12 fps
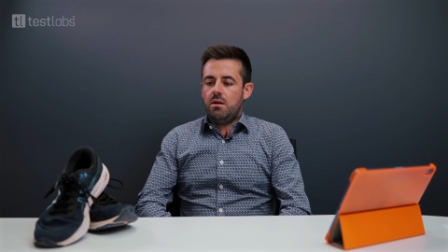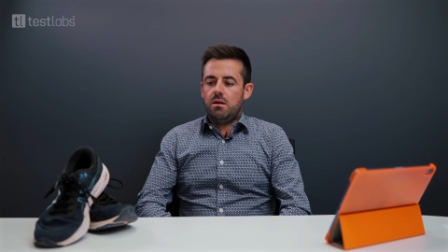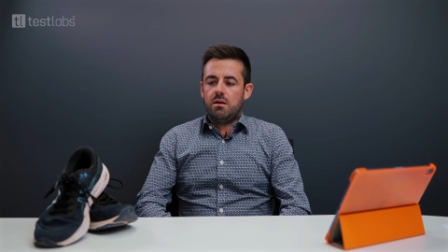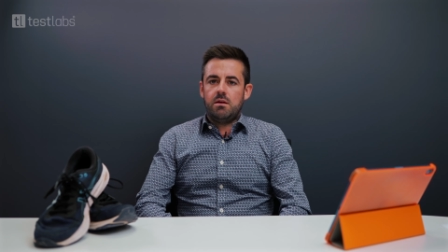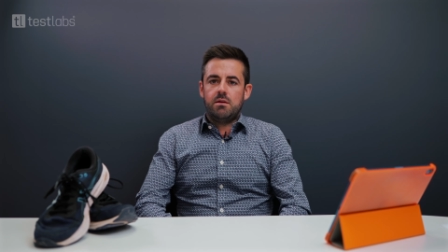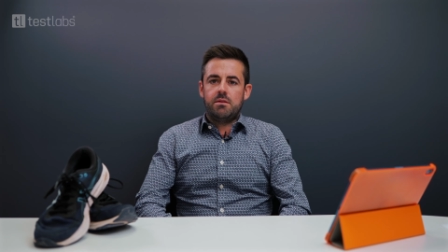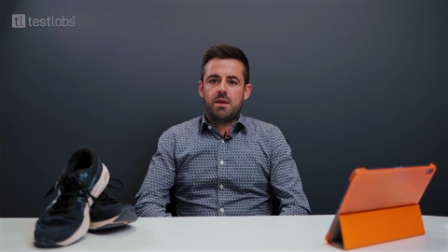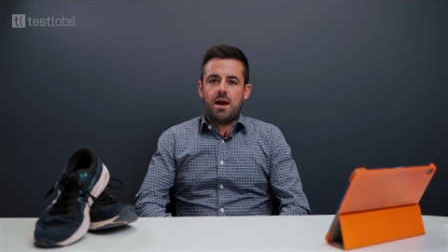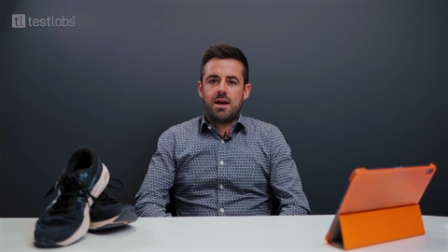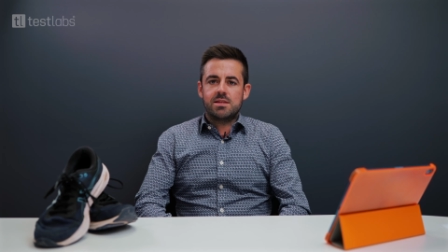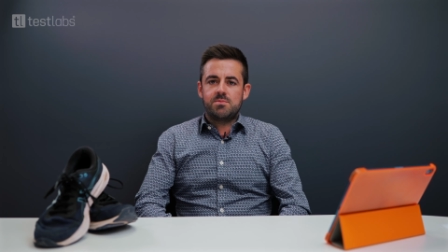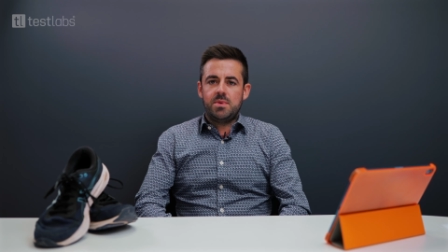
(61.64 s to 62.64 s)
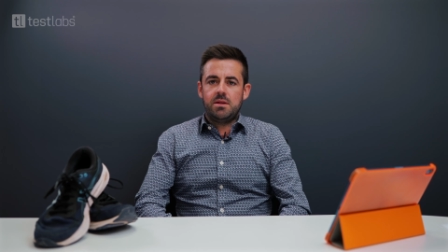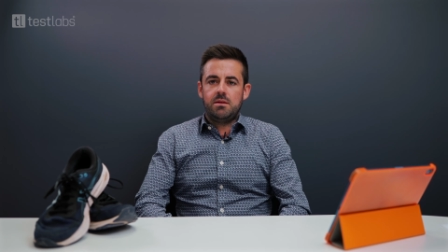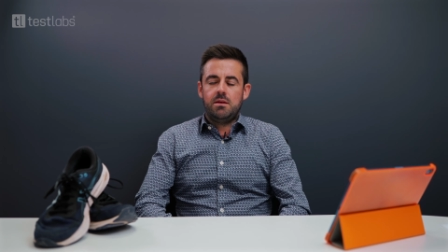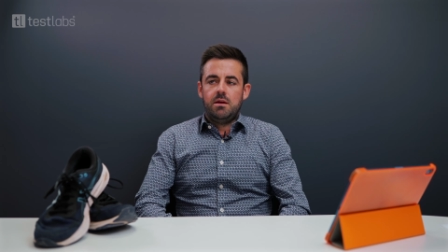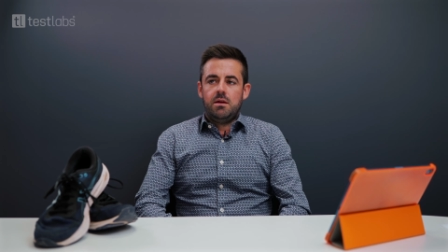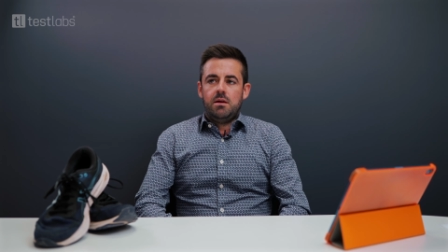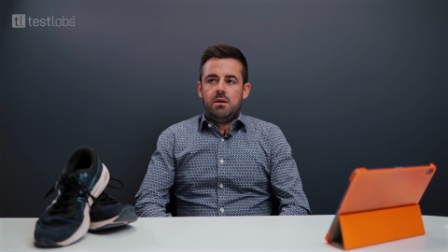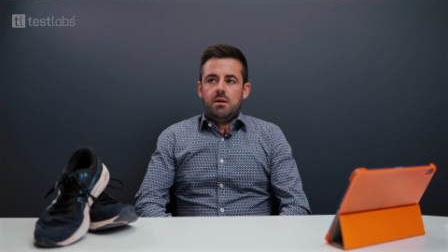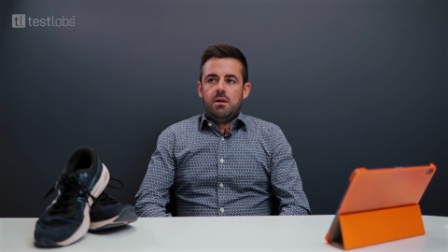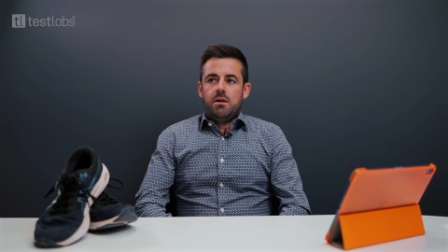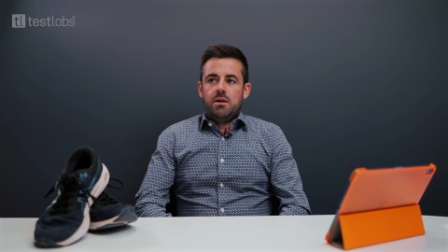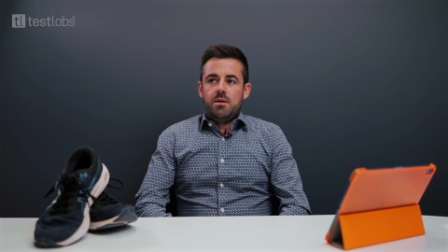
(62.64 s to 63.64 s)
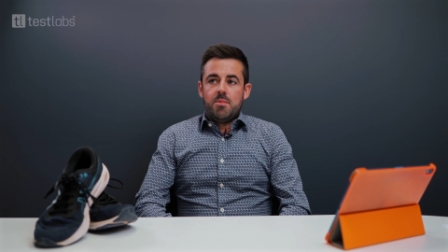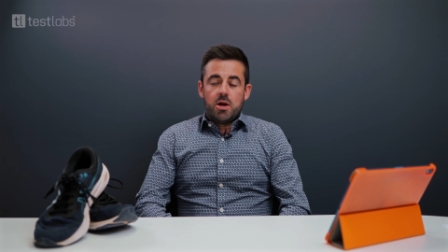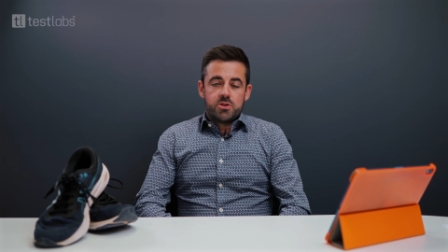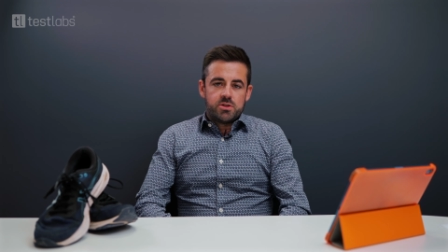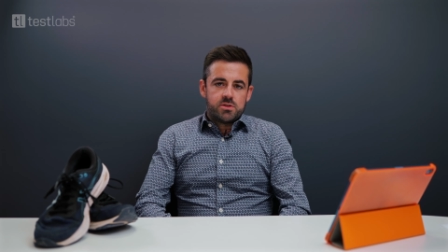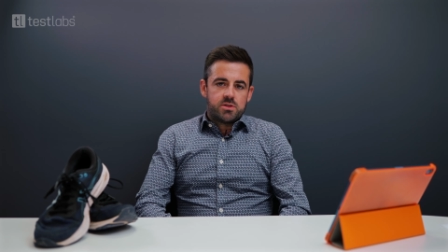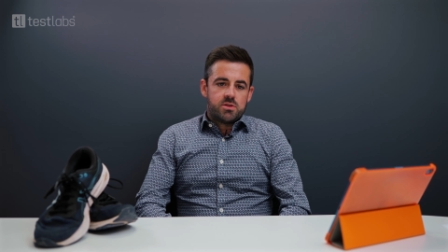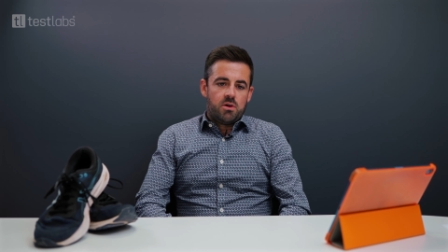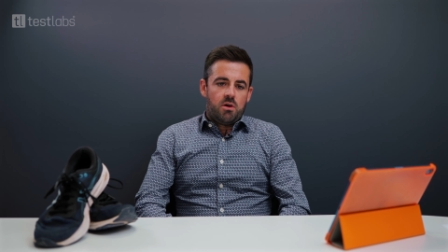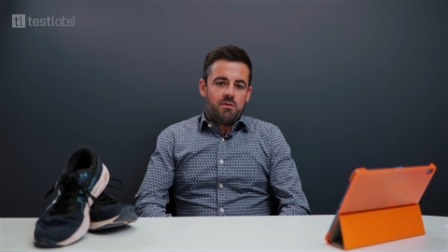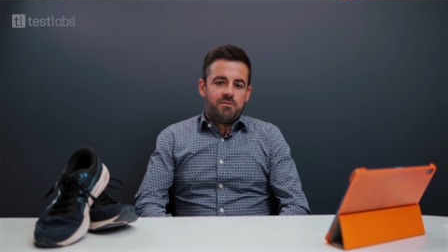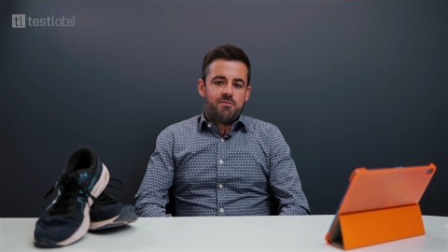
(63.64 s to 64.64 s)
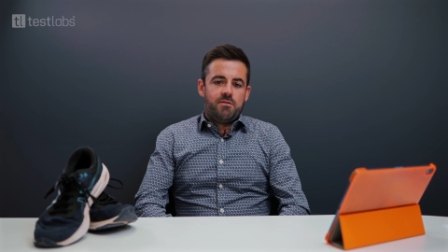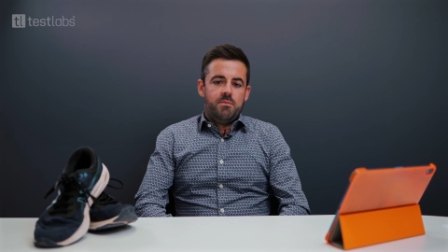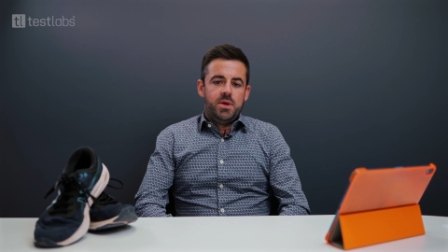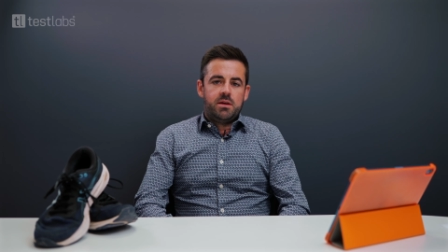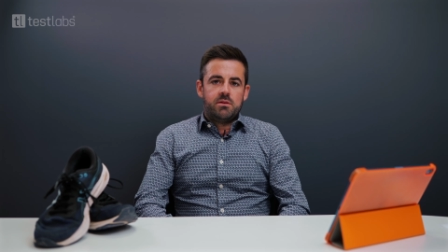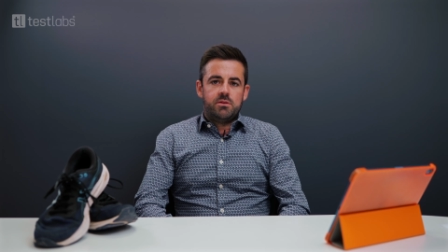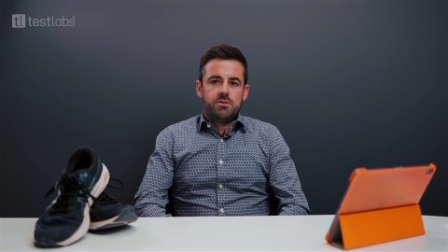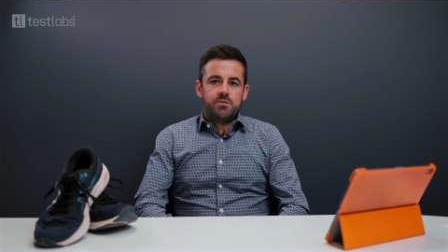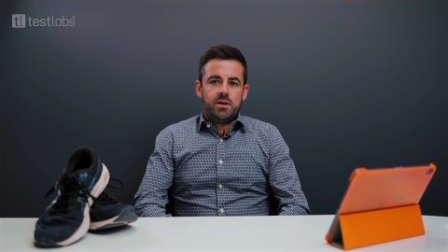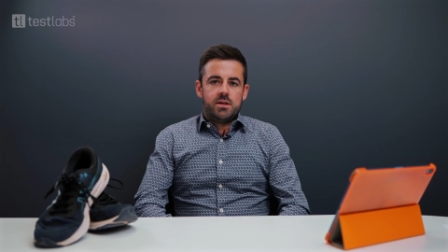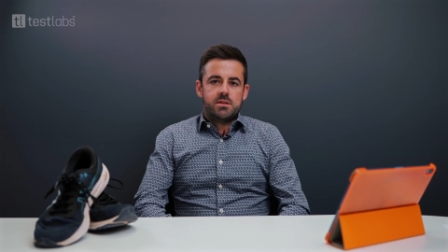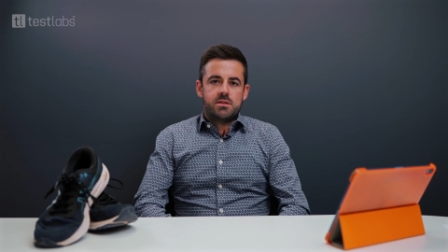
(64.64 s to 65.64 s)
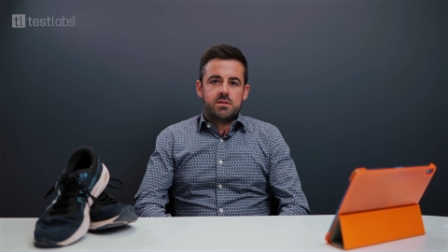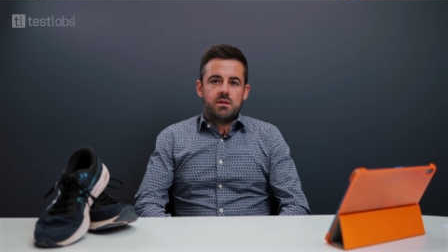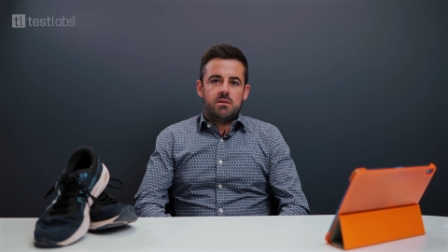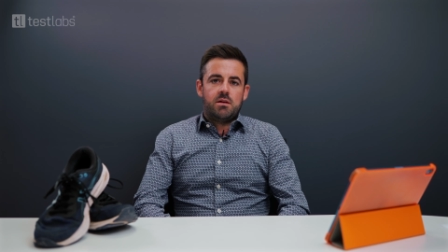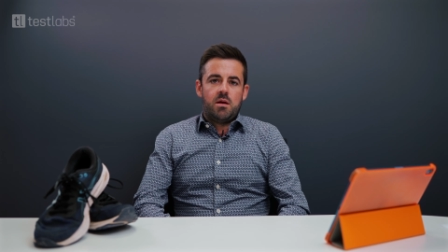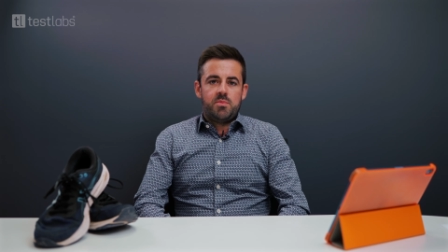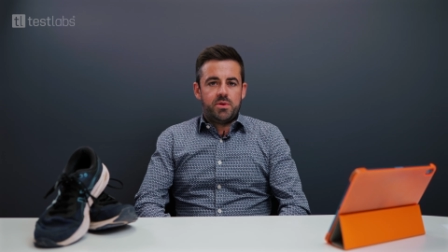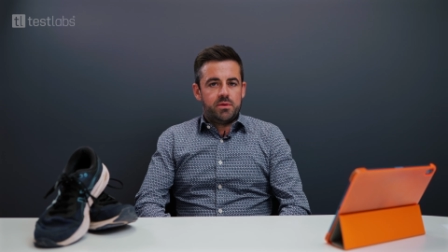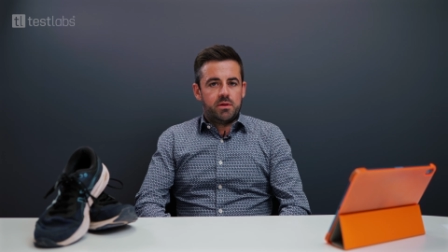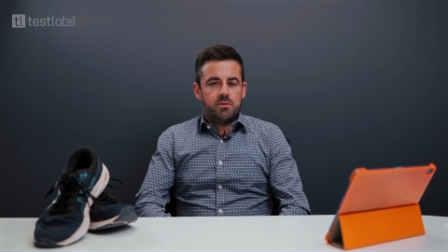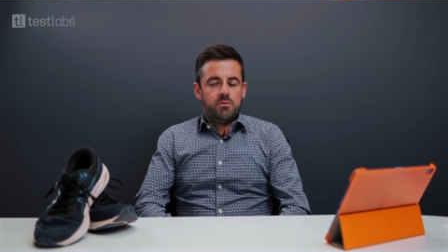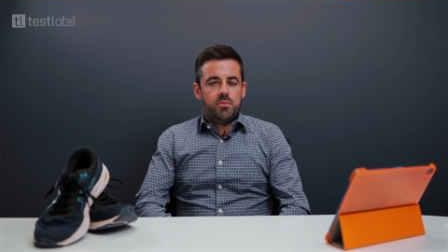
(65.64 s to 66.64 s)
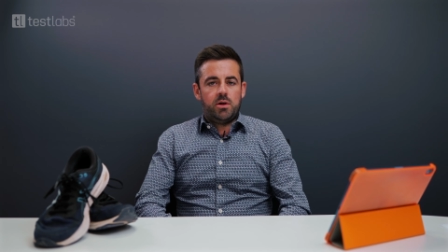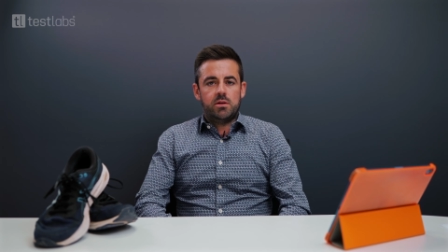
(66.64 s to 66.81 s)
there has been an emergence of medical device appearing on the